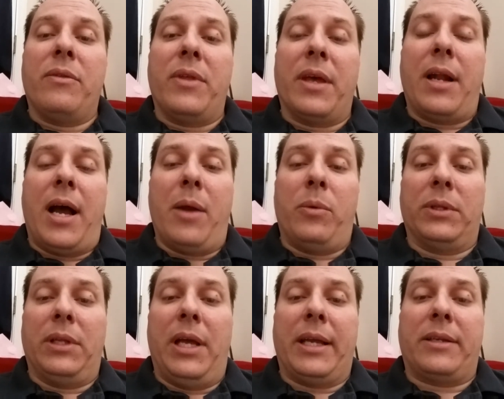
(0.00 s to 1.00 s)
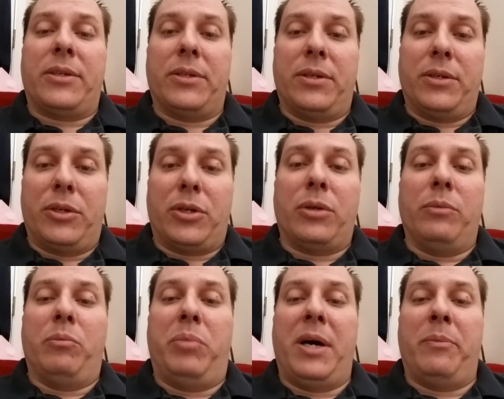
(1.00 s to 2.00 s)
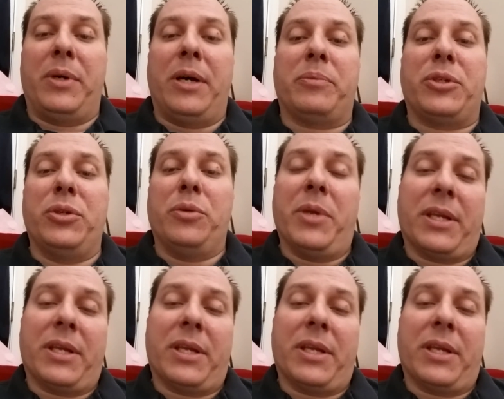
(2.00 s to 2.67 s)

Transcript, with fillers: that I would like to g- bump up to,